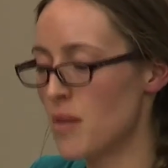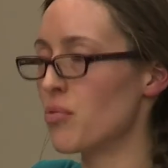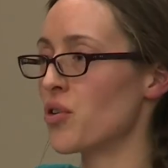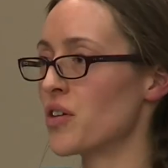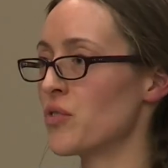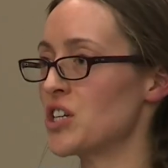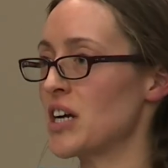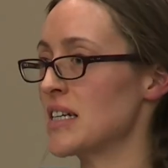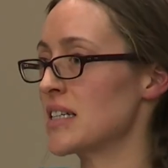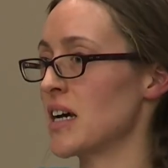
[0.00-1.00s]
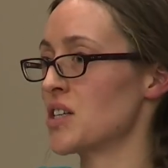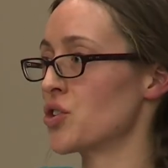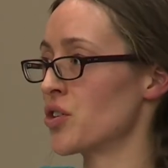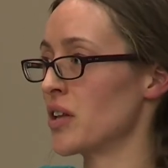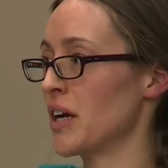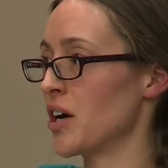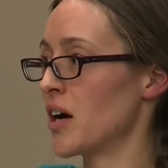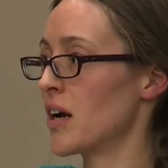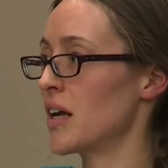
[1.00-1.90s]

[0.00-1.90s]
both of which I discussed earlier